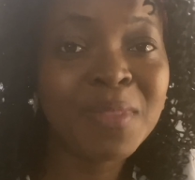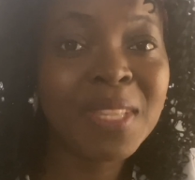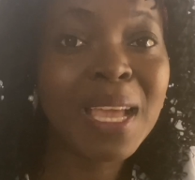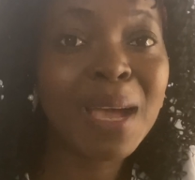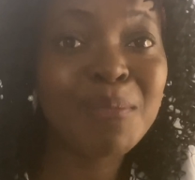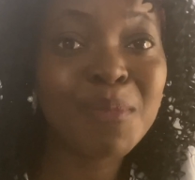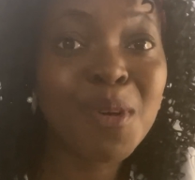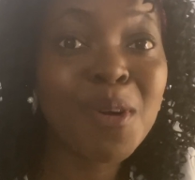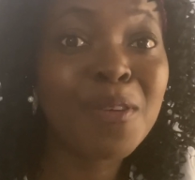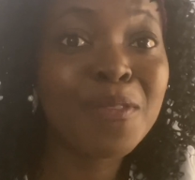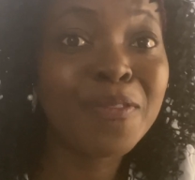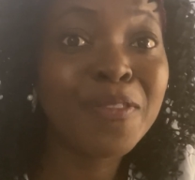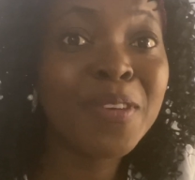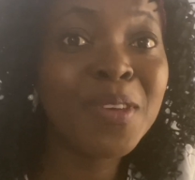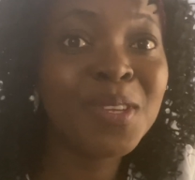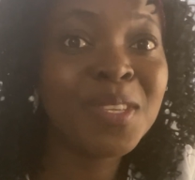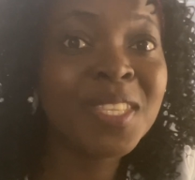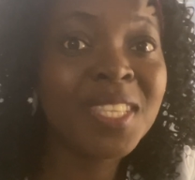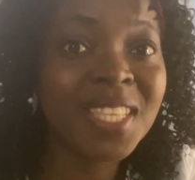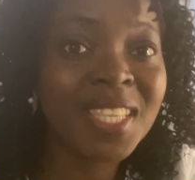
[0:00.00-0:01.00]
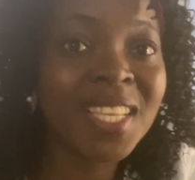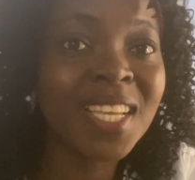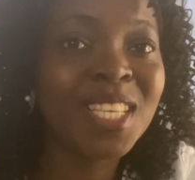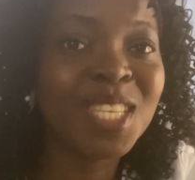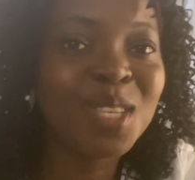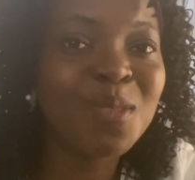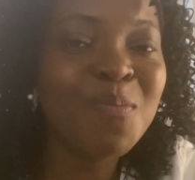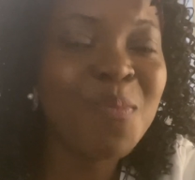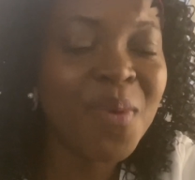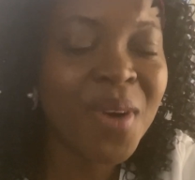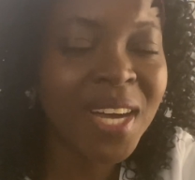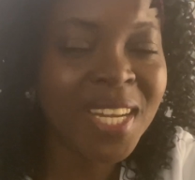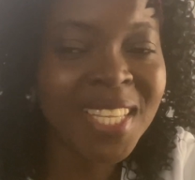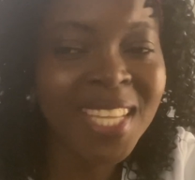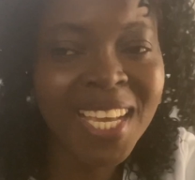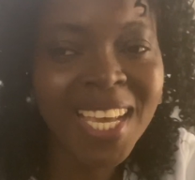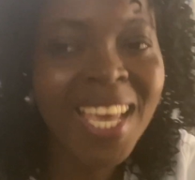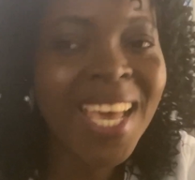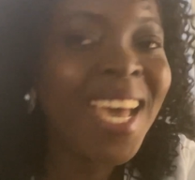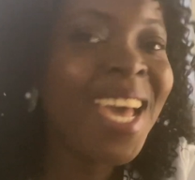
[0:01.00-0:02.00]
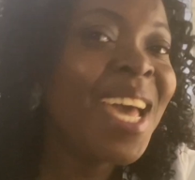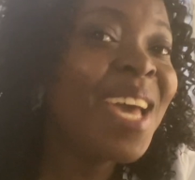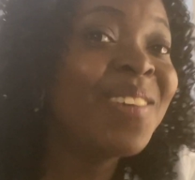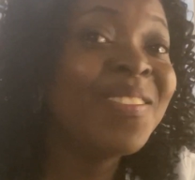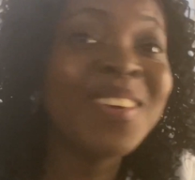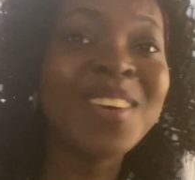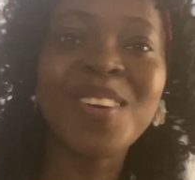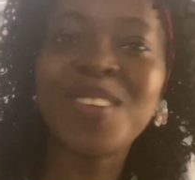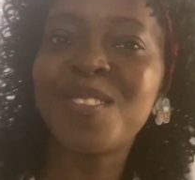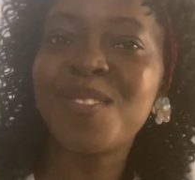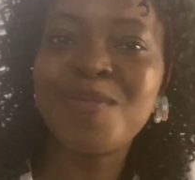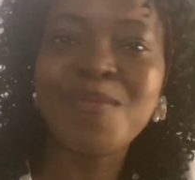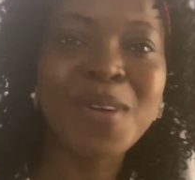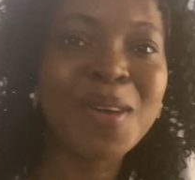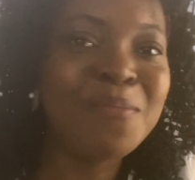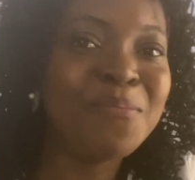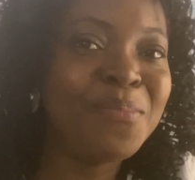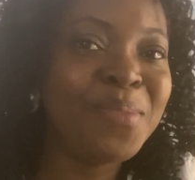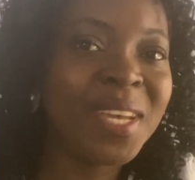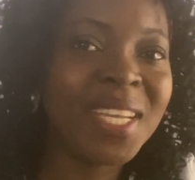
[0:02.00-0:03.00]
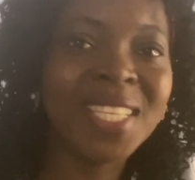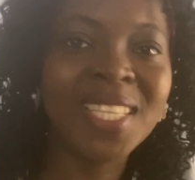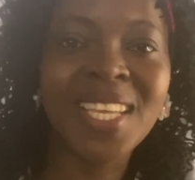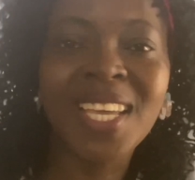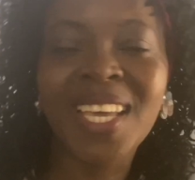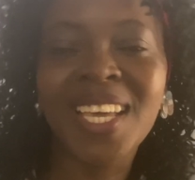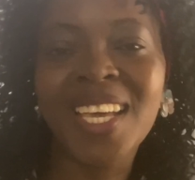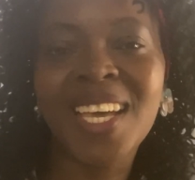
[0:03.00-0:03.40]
I'm confused this morning because of my birthday.